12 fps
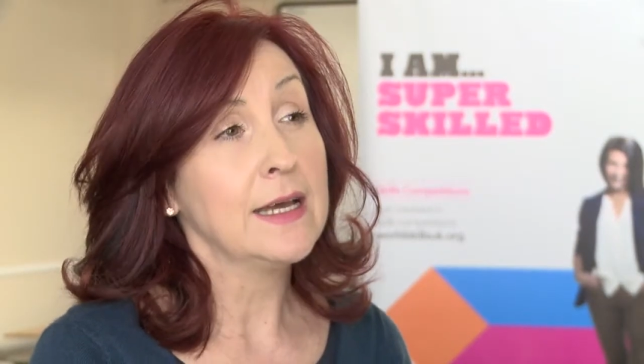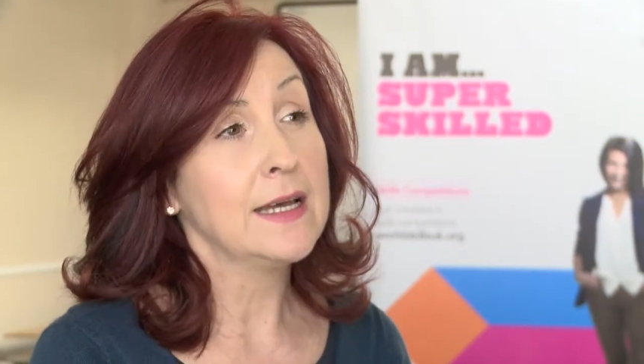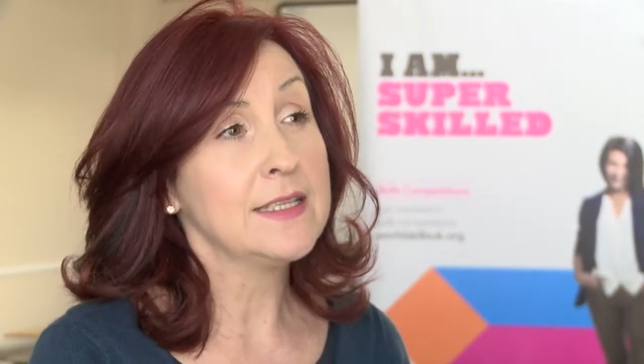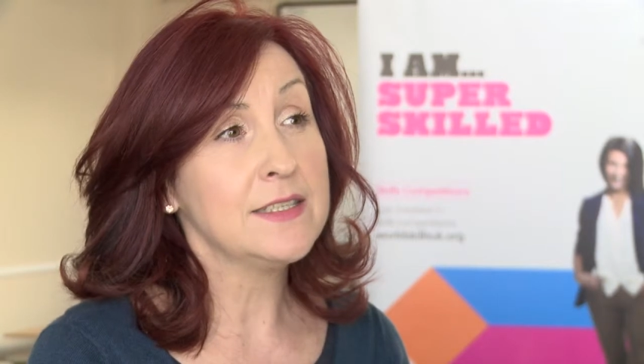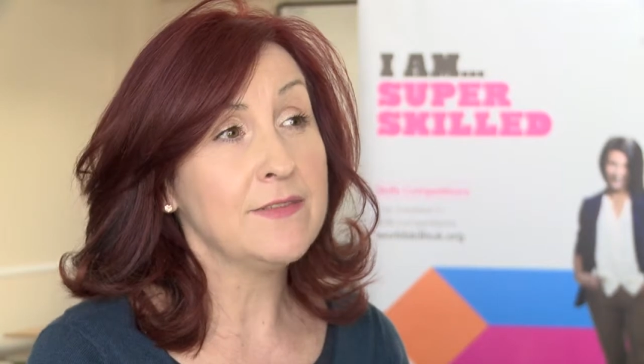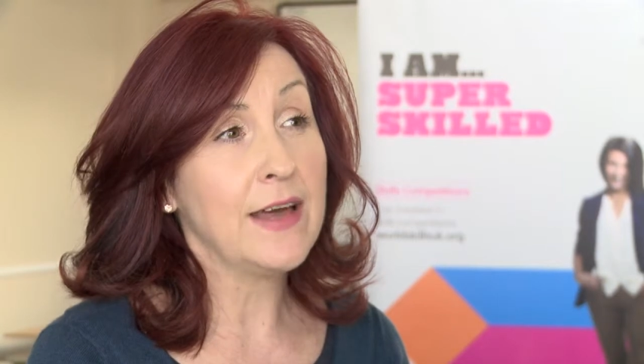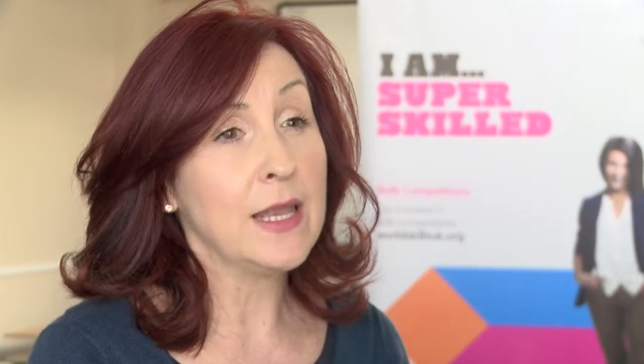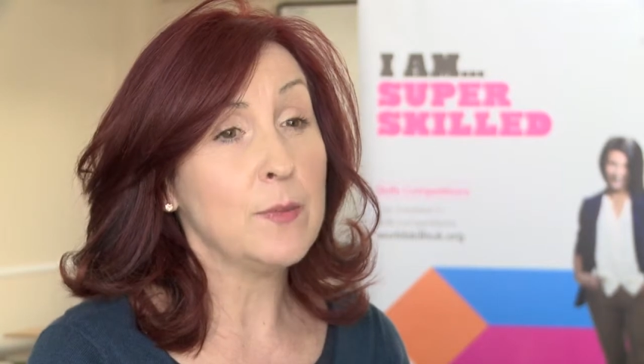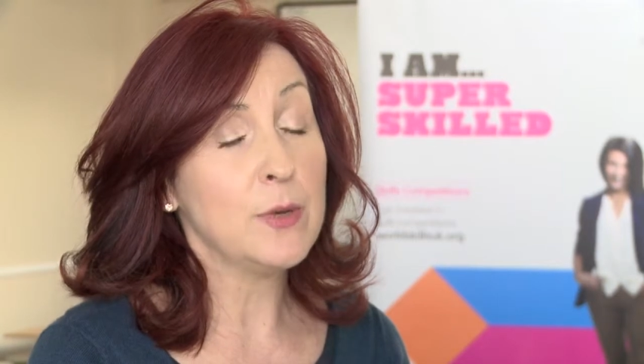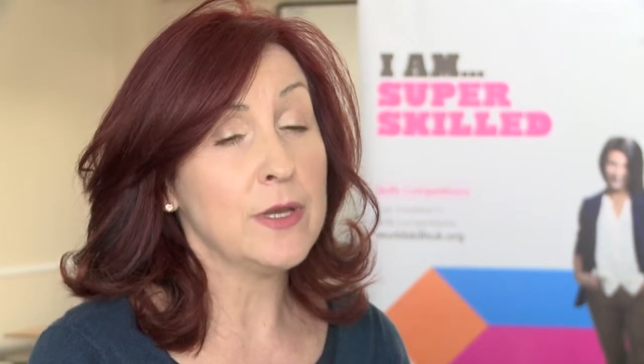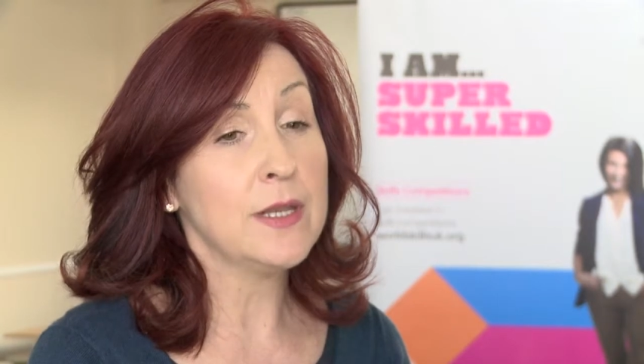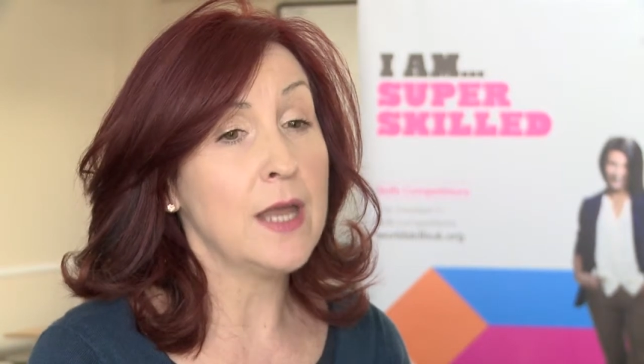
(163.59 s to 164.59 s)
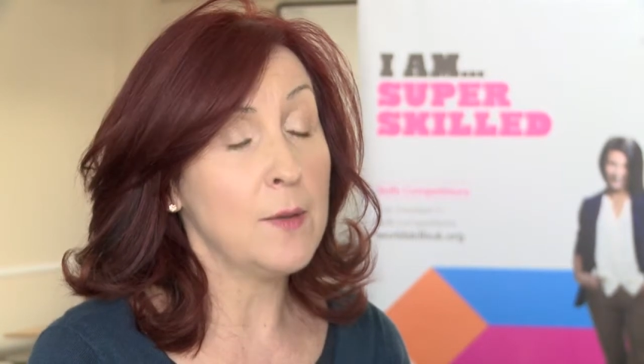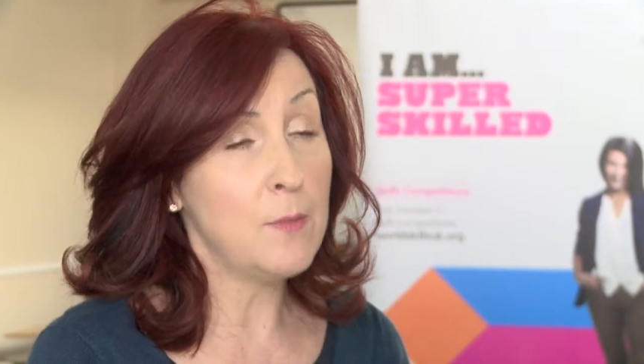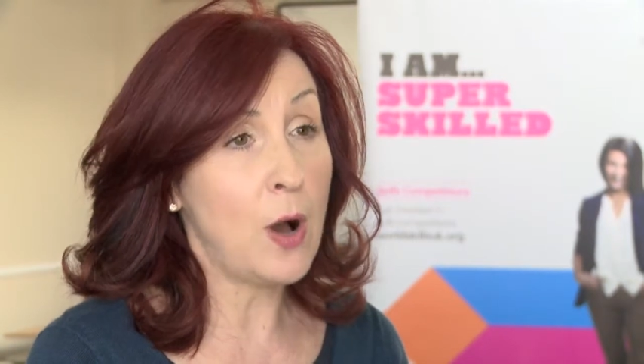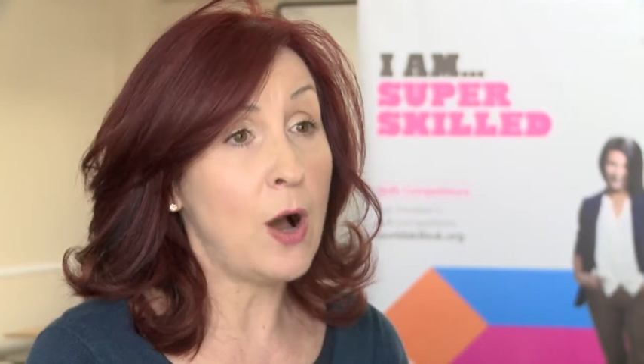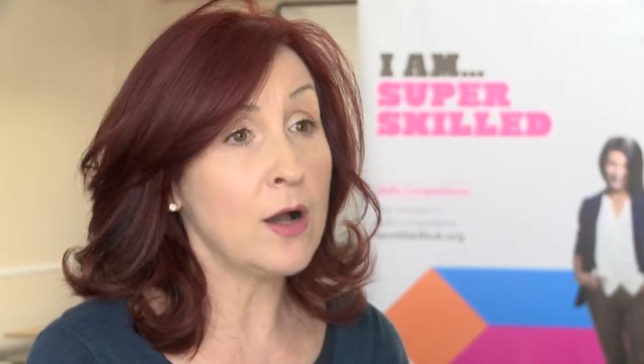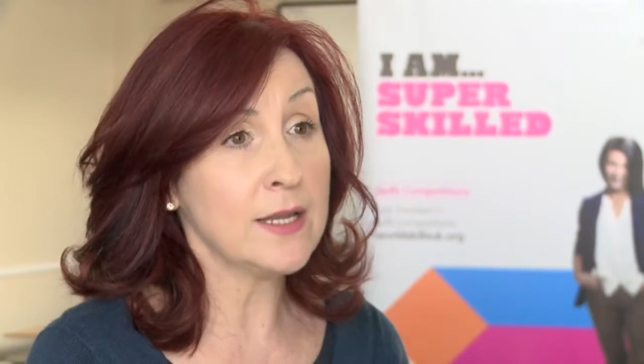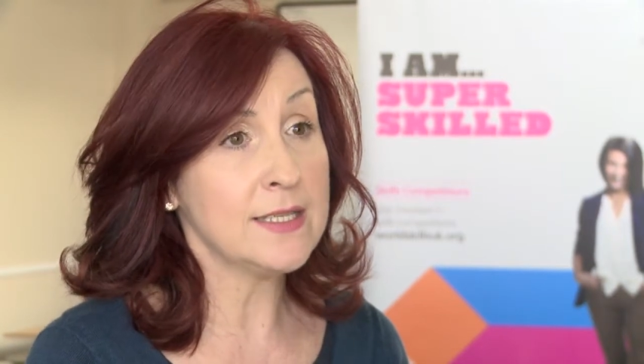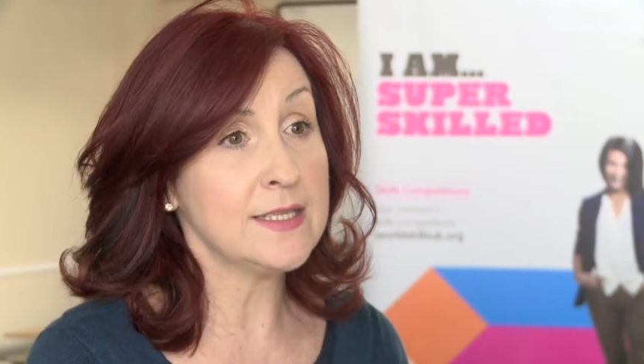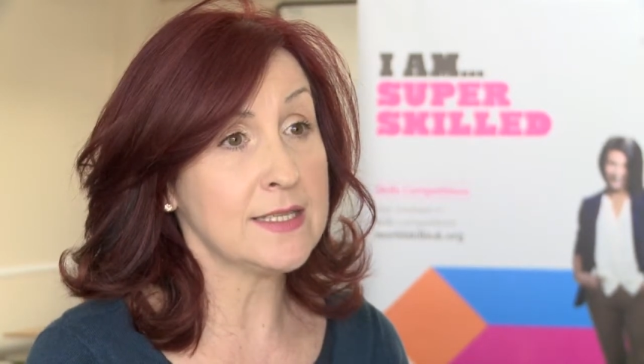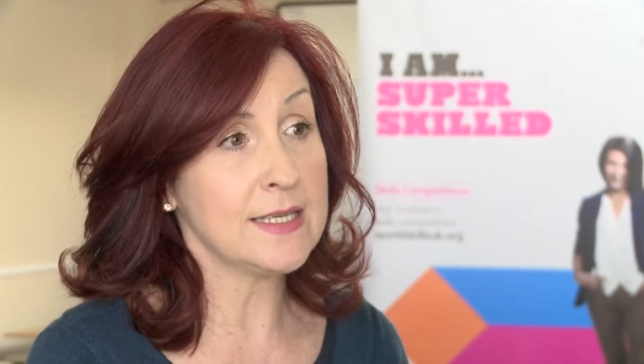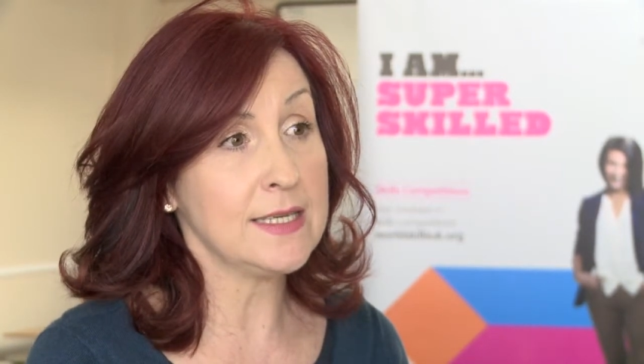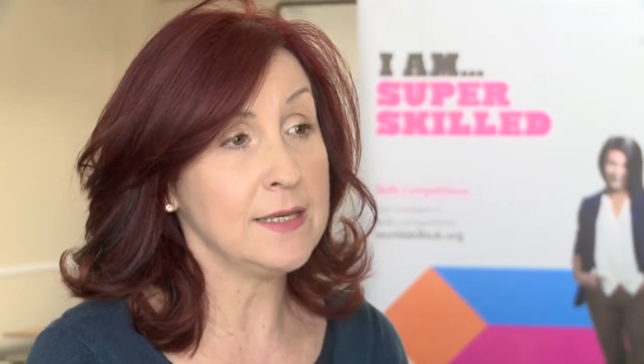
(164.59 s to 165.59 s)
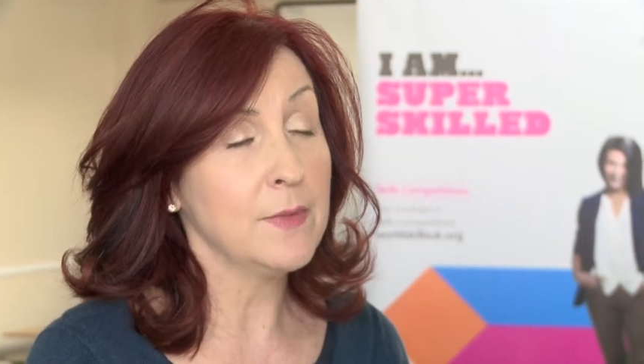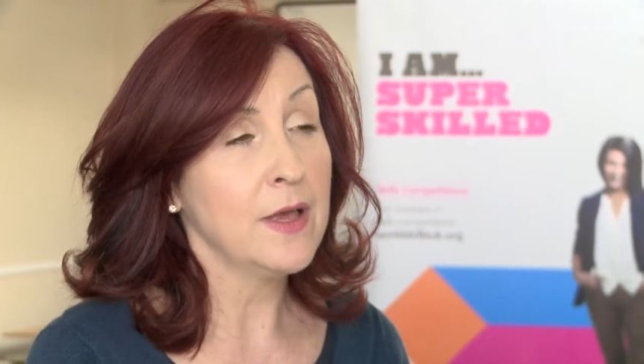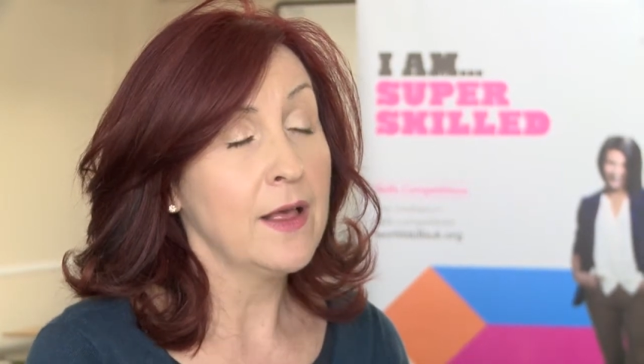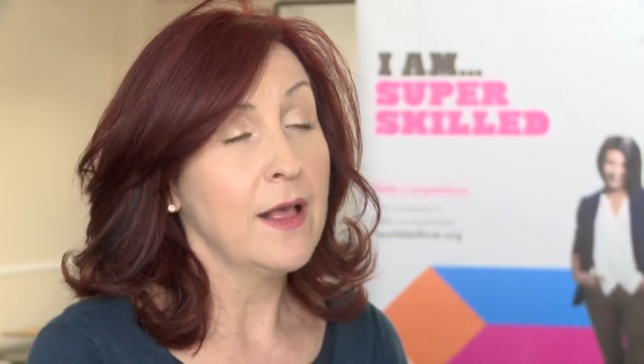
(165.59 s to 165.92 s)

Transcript: and developing a marking scheme,